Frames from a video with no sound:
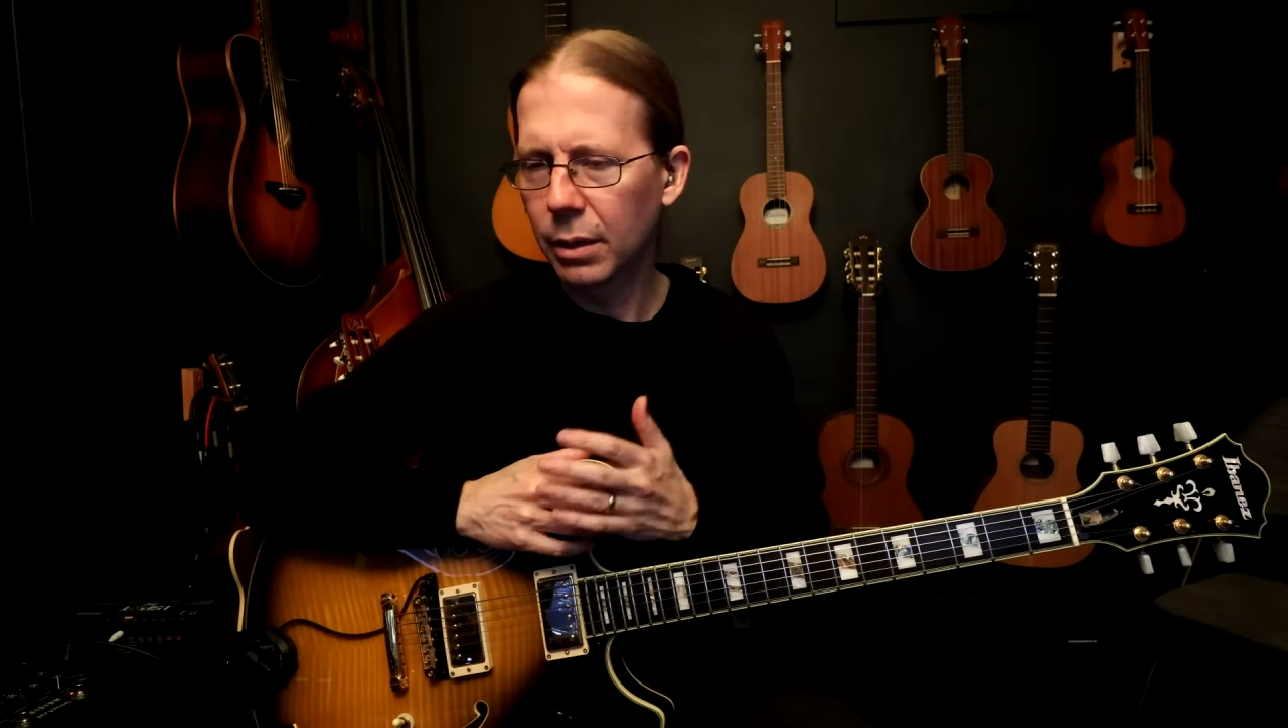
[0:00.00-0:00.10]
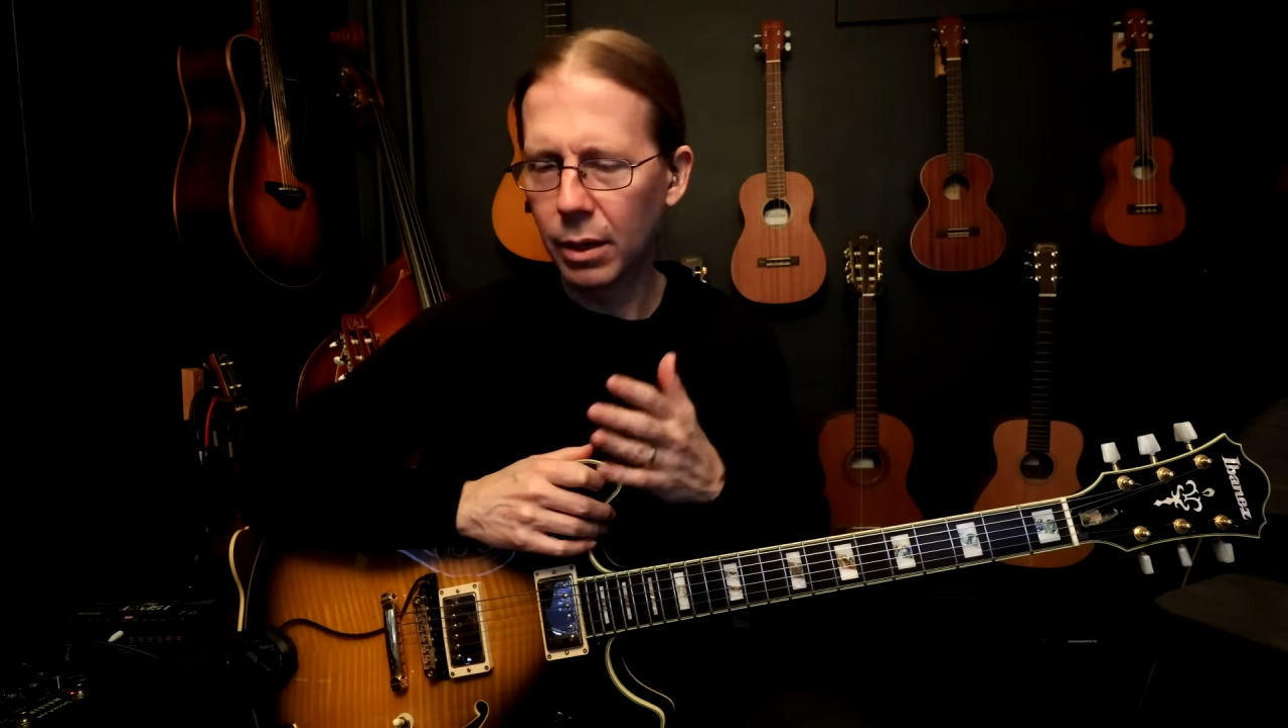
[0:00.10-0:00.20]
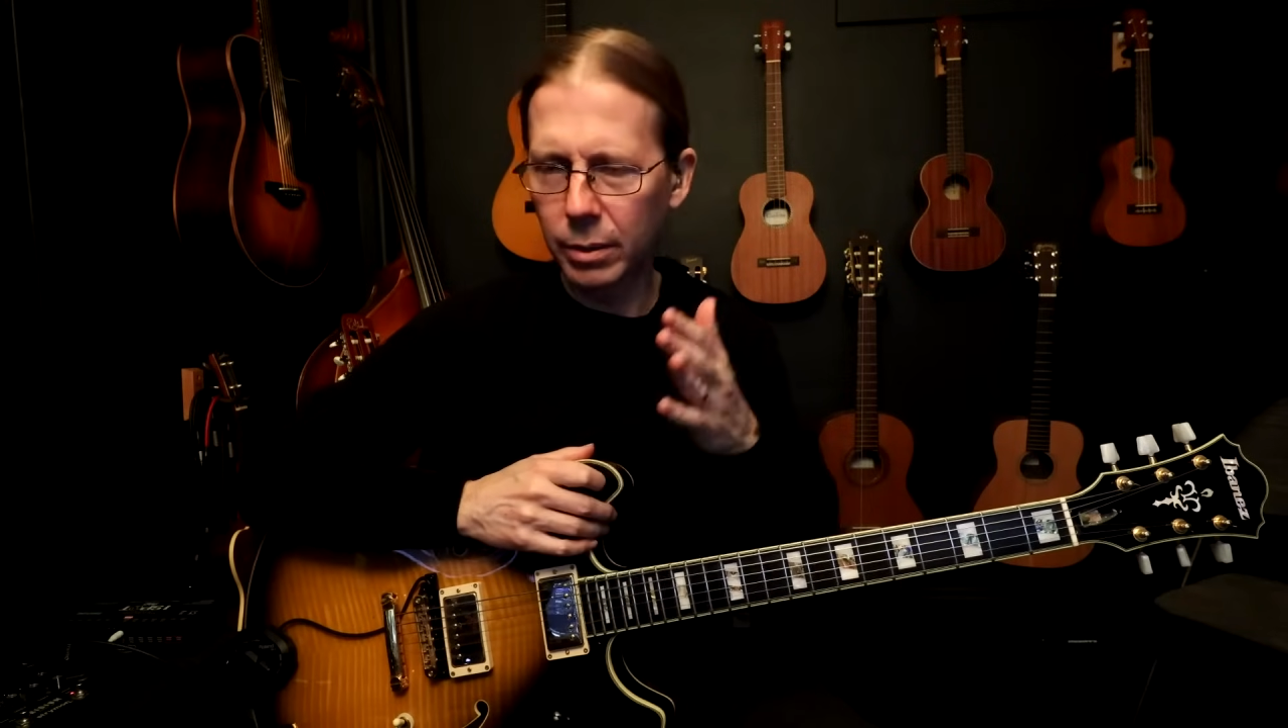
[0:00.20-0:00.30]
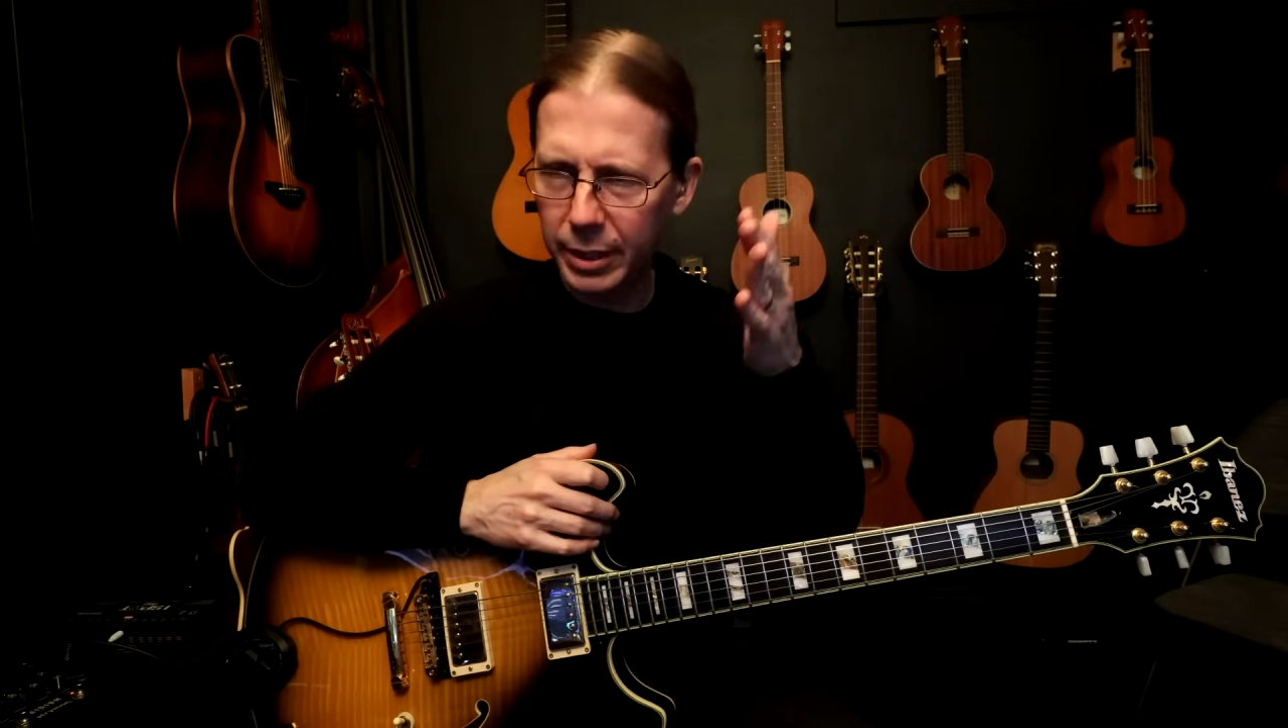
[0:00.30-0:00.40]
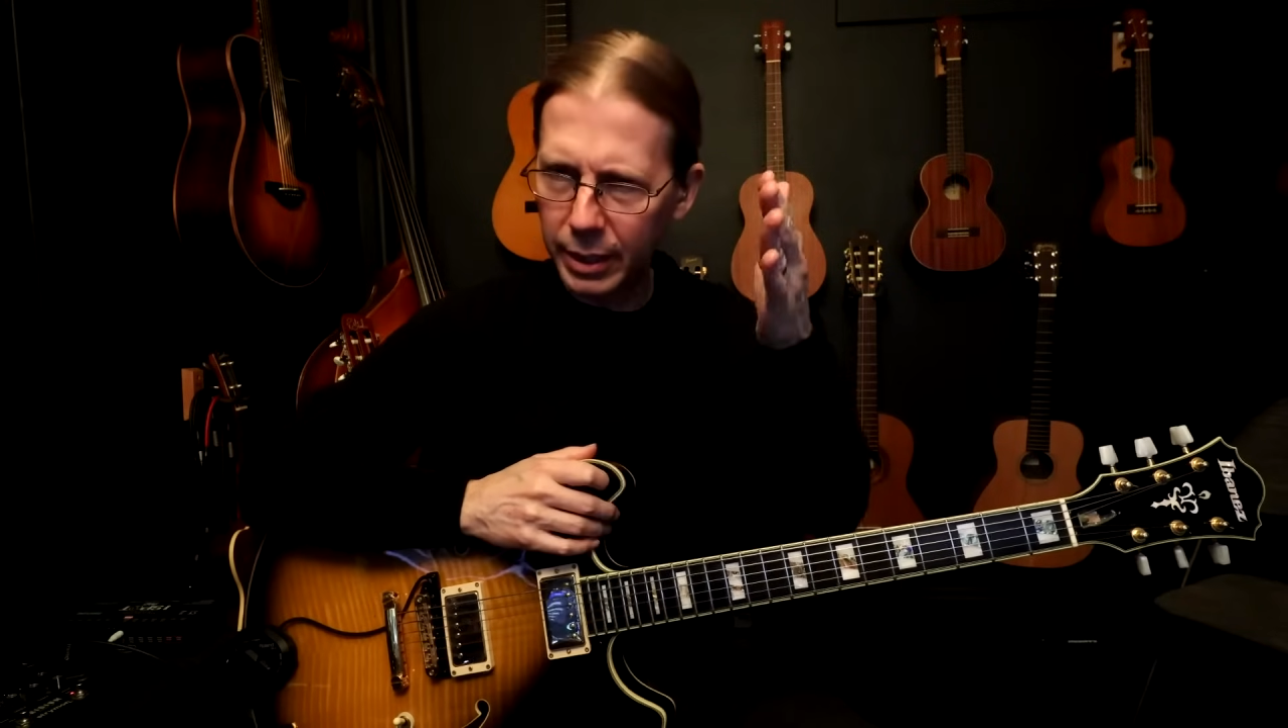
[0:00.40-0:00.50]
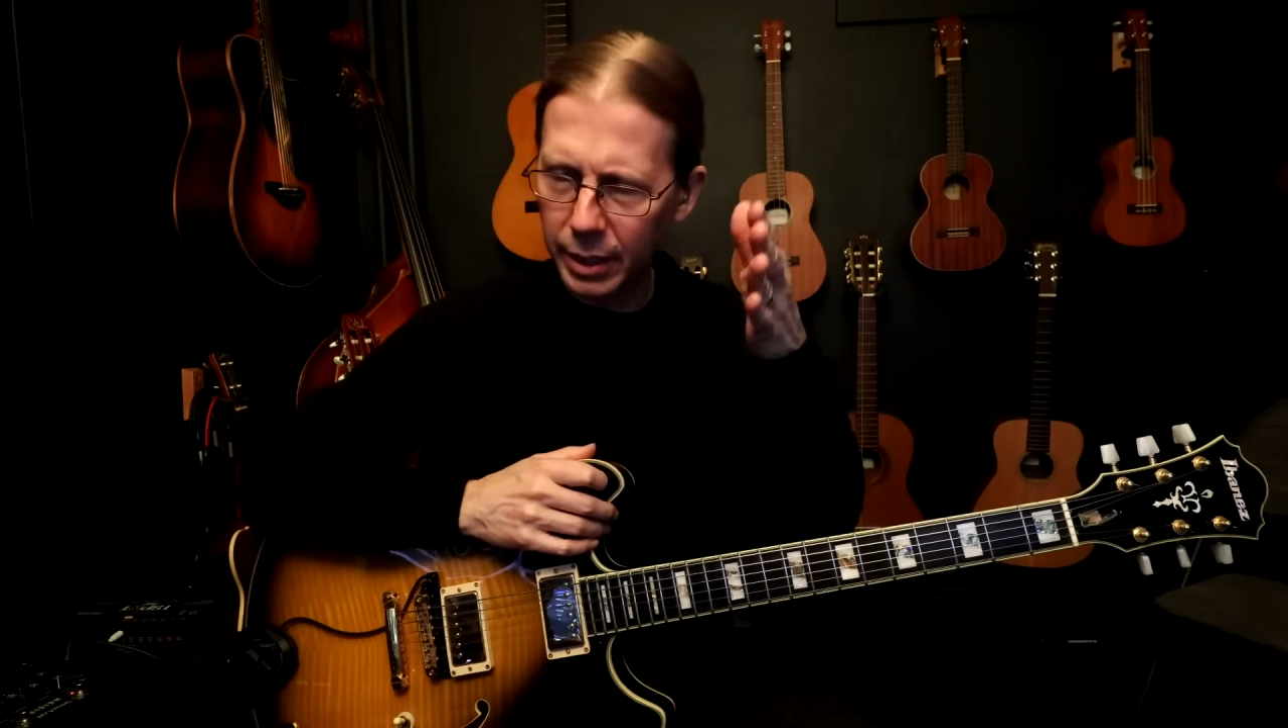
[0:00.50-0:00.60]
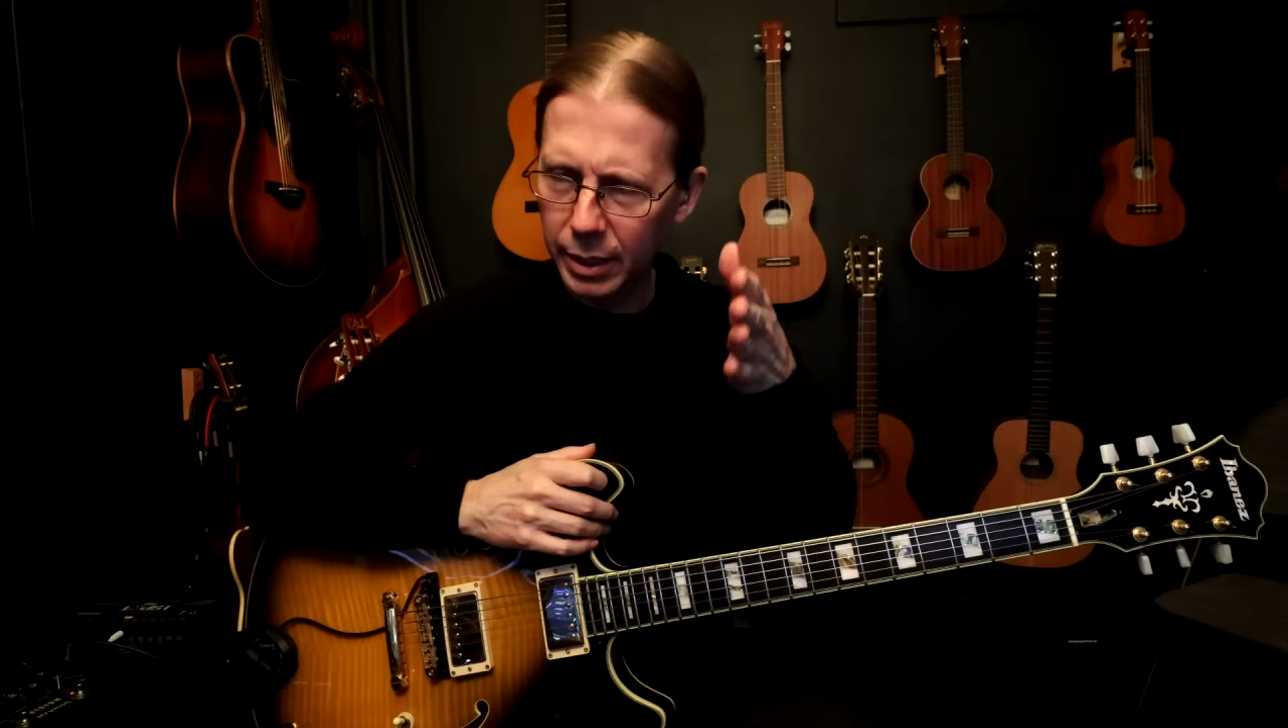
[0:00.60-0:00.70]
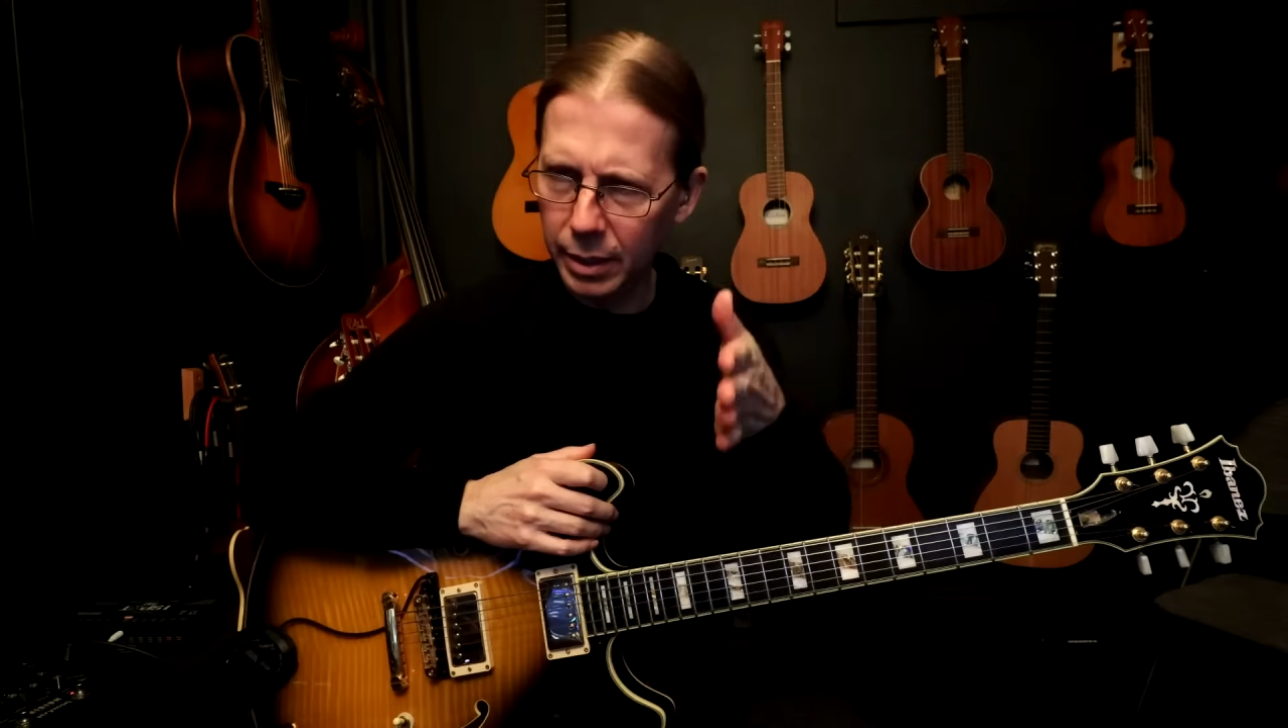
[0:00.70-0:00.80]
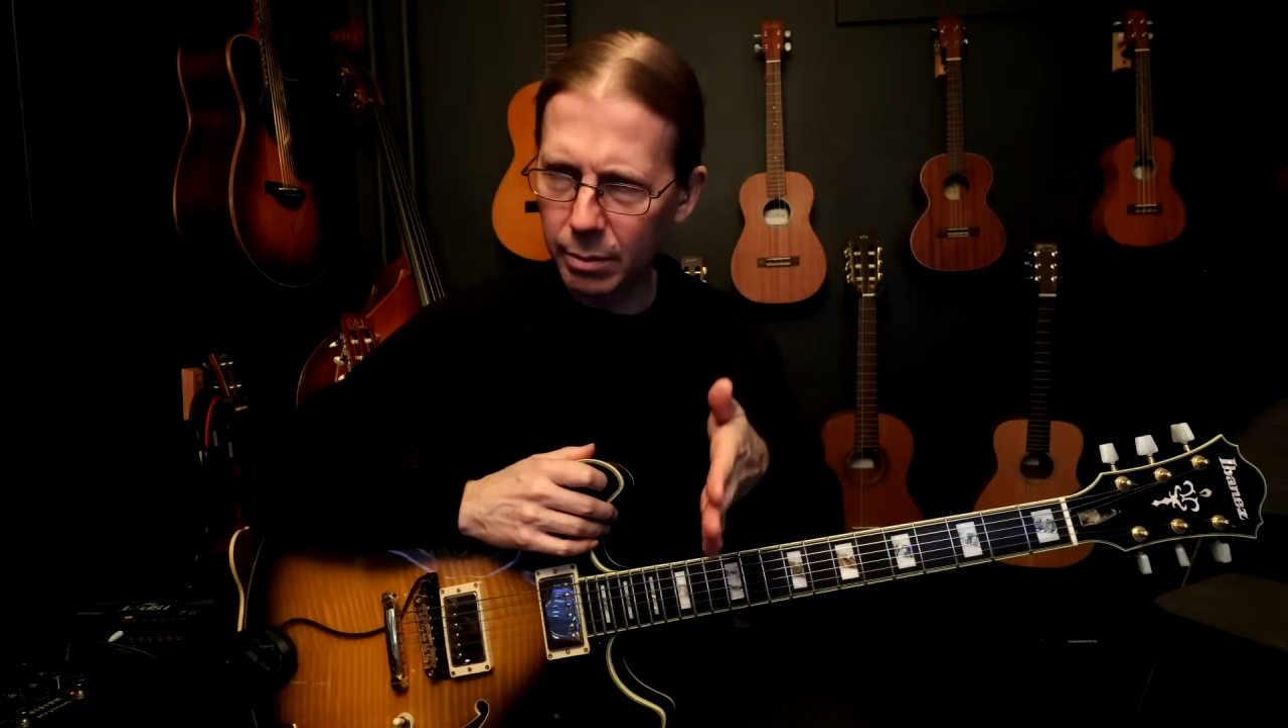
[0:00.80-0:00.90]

in